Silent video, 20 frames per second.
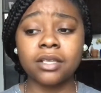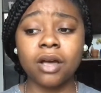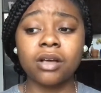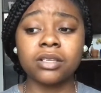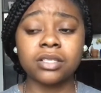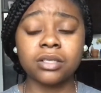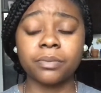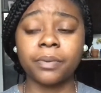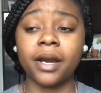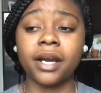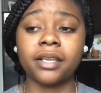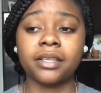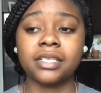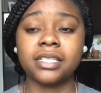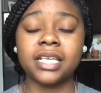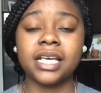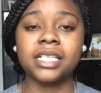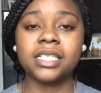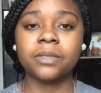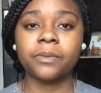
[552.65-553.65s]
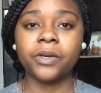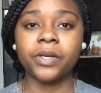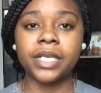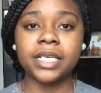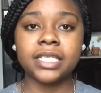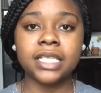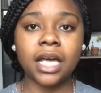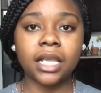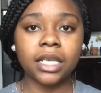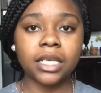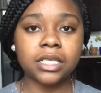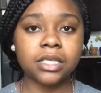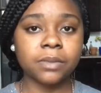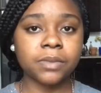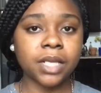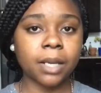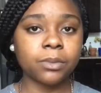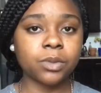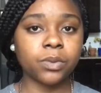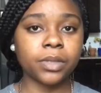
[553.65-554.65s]
also part of the testimony is that like
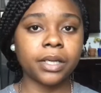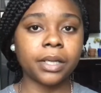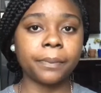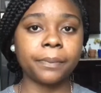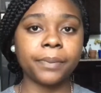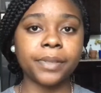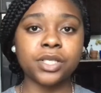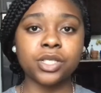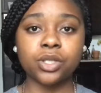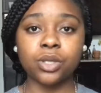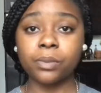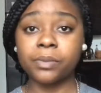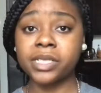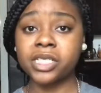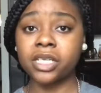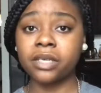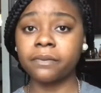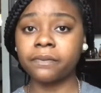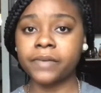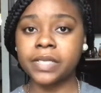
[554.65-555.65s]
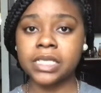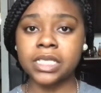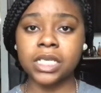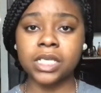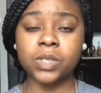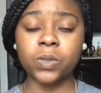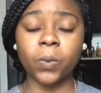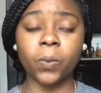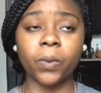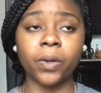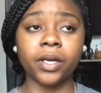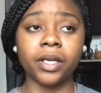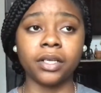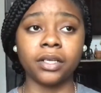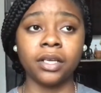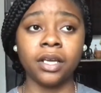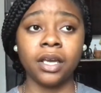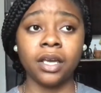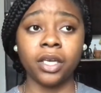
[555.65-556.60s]
sometimes we can put so much emphasis on